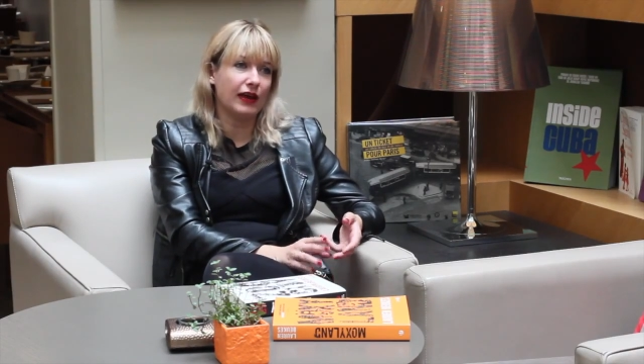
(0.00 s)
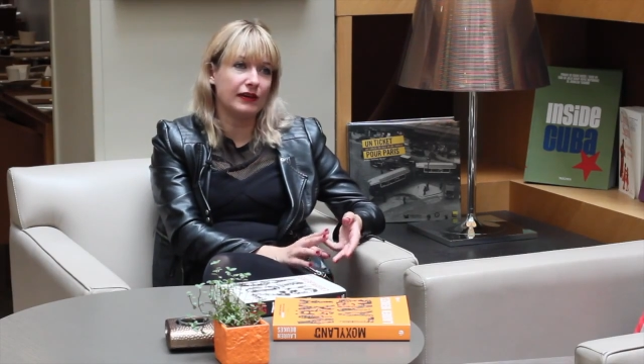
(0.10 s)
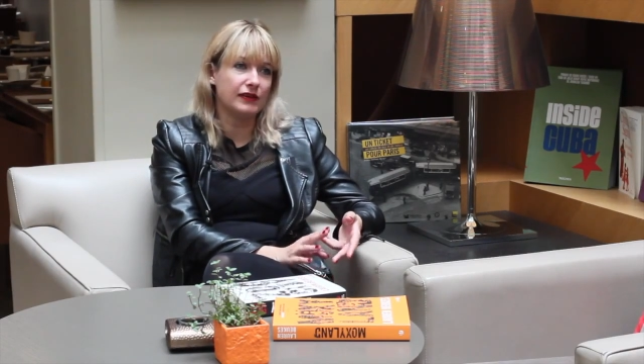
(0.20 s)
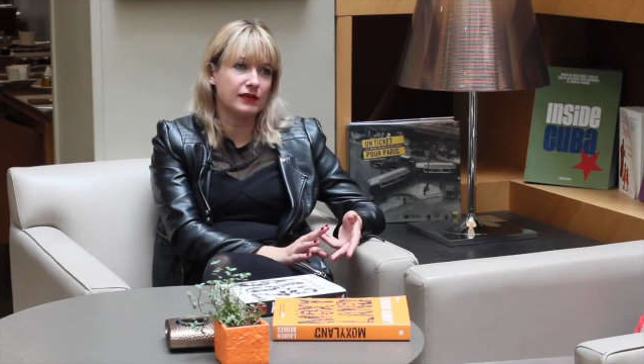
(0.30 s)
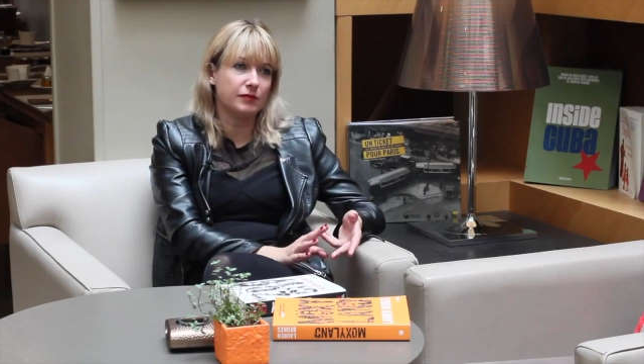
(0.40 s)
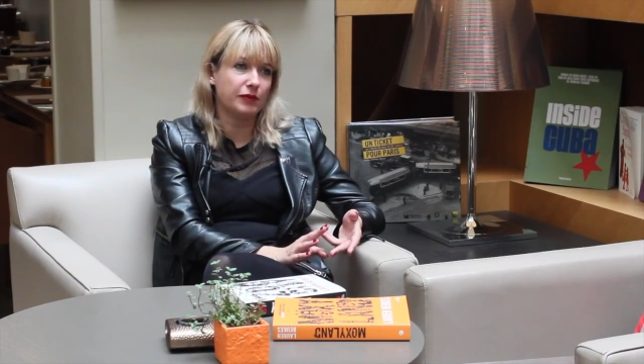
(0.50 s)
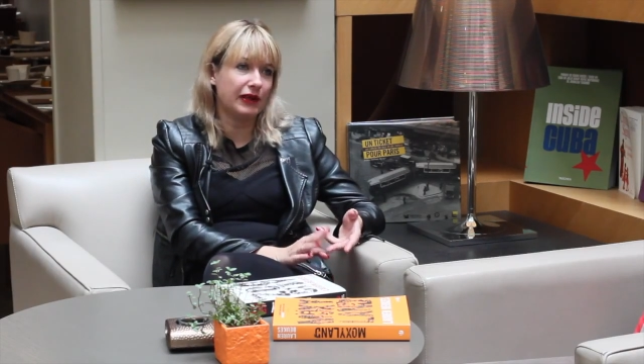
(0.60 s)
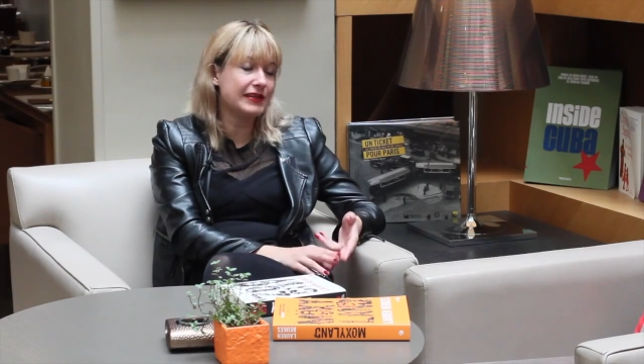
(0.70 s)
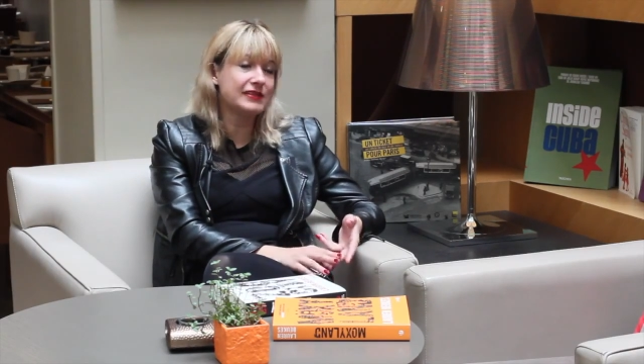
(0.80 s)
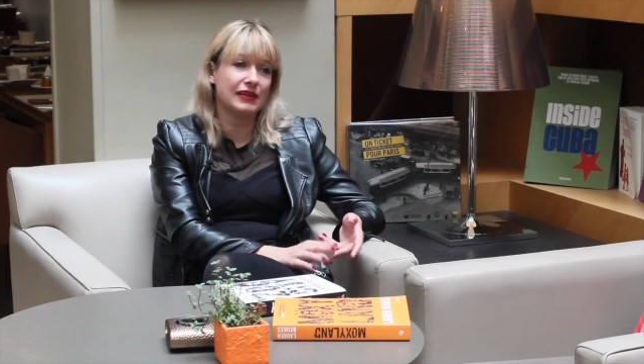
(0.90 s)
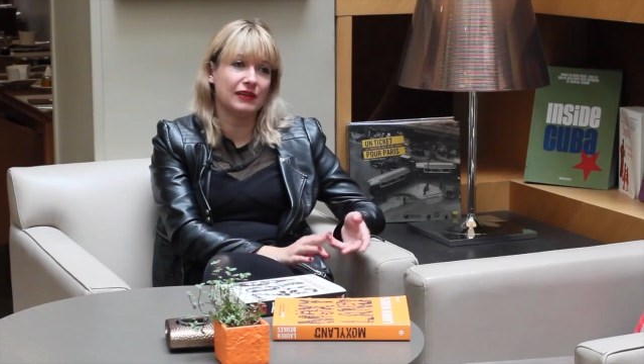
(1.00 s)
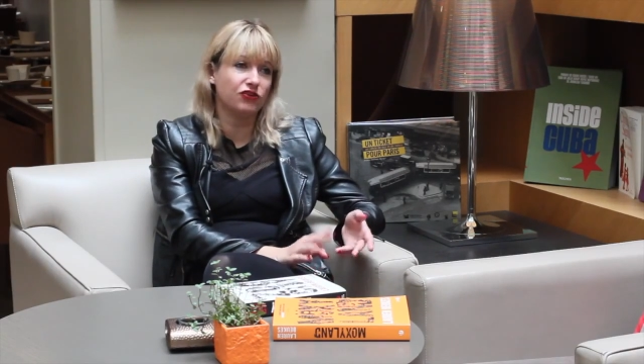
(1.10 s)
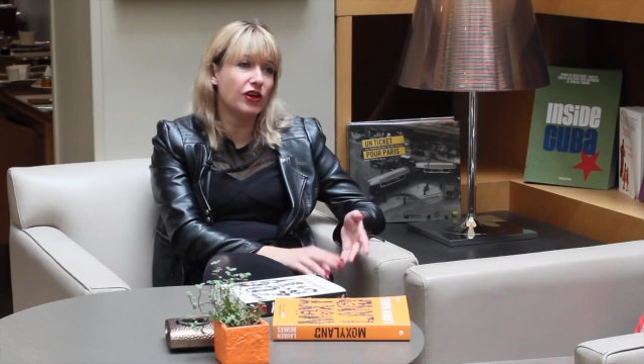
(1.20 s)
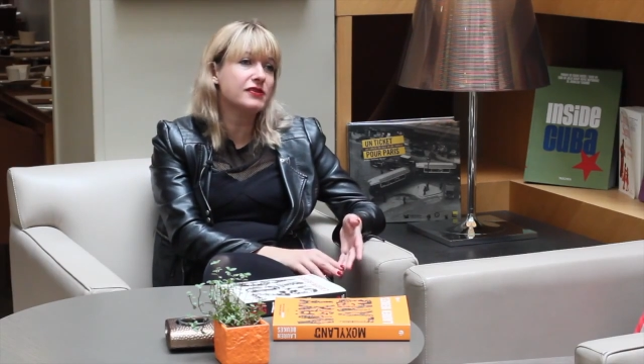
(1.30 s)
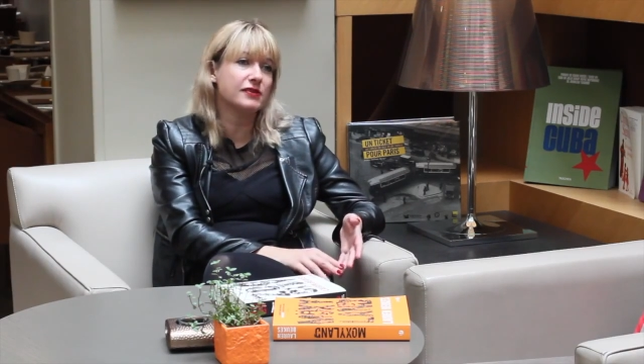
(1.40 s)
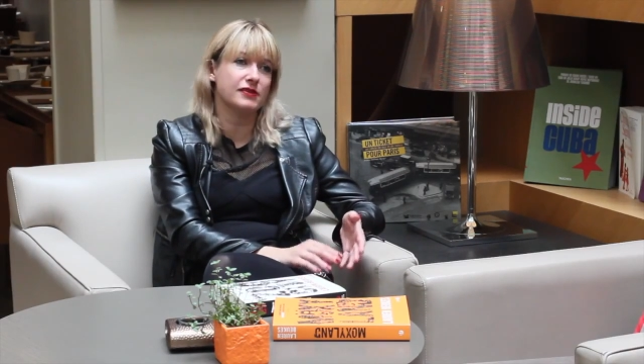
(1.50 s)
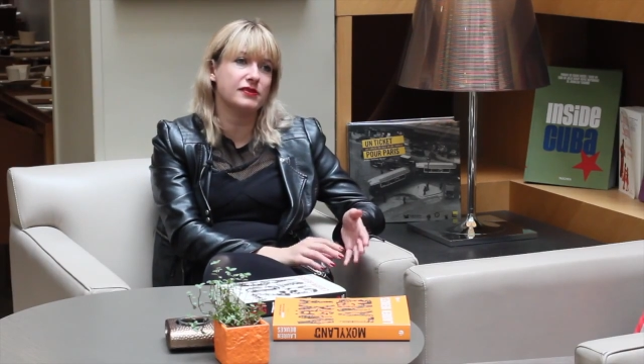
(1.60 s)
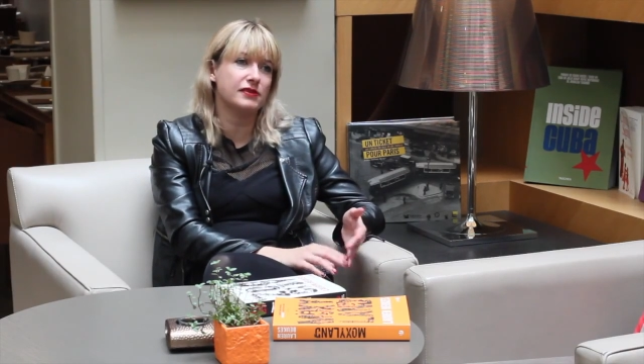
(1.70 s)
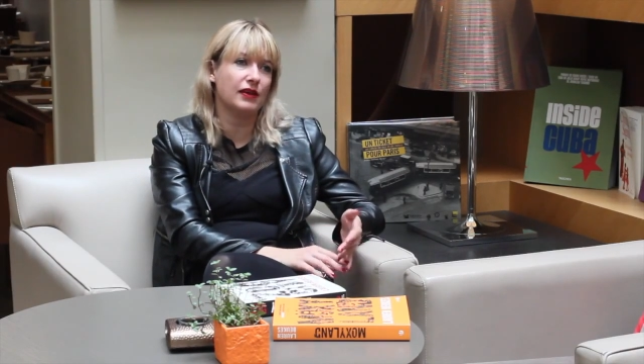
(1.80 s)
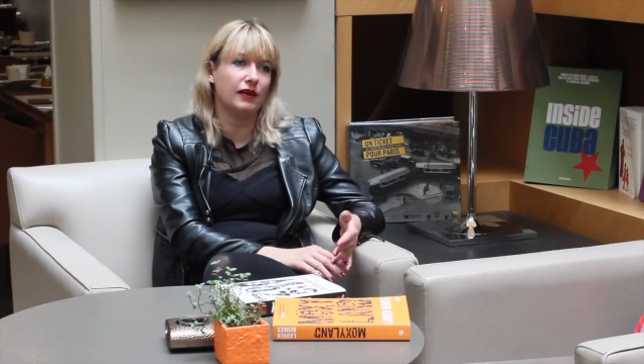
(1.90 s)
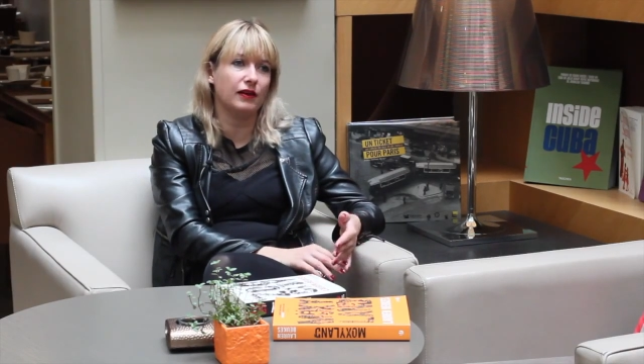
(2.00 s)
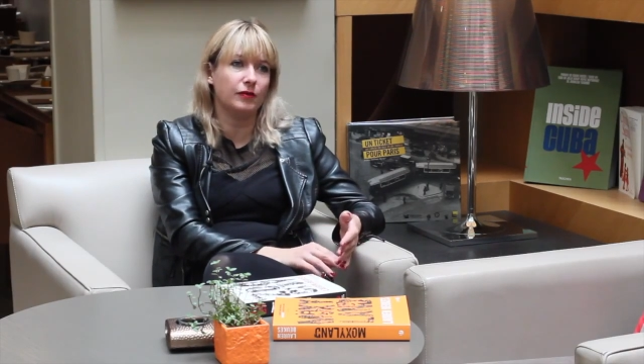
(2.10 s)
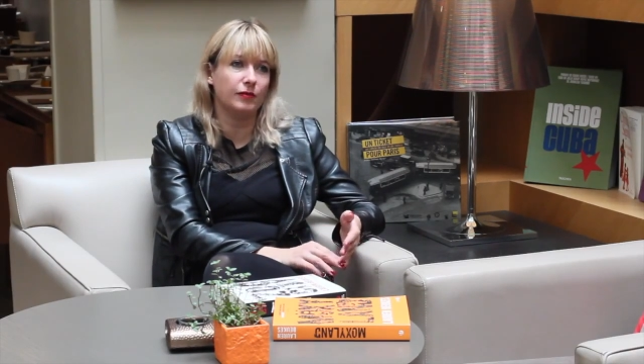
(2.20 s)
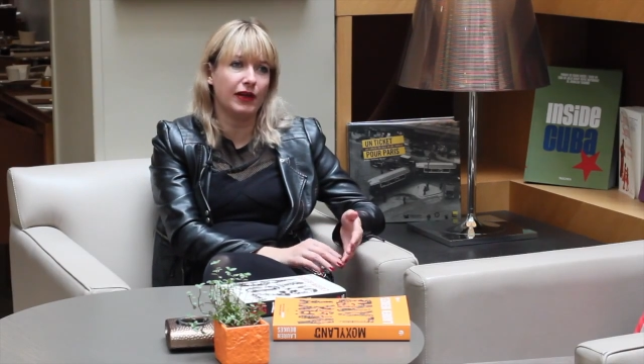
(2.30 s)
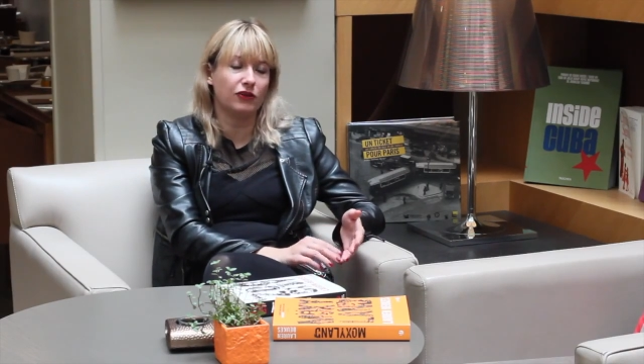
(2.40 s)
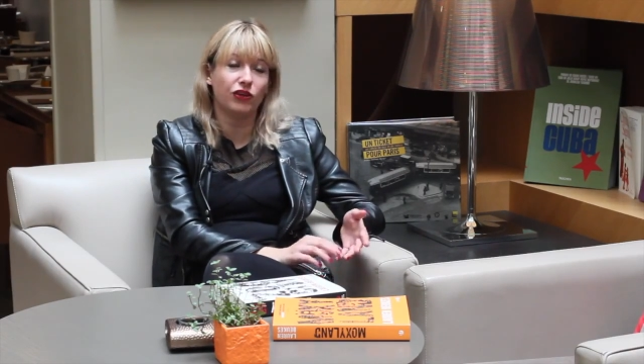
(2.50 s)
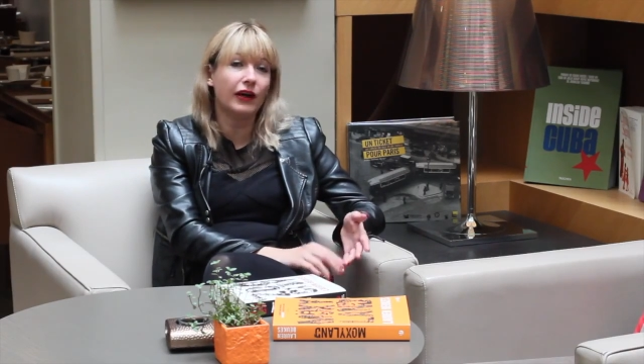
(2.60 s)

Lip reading: and policing and justice and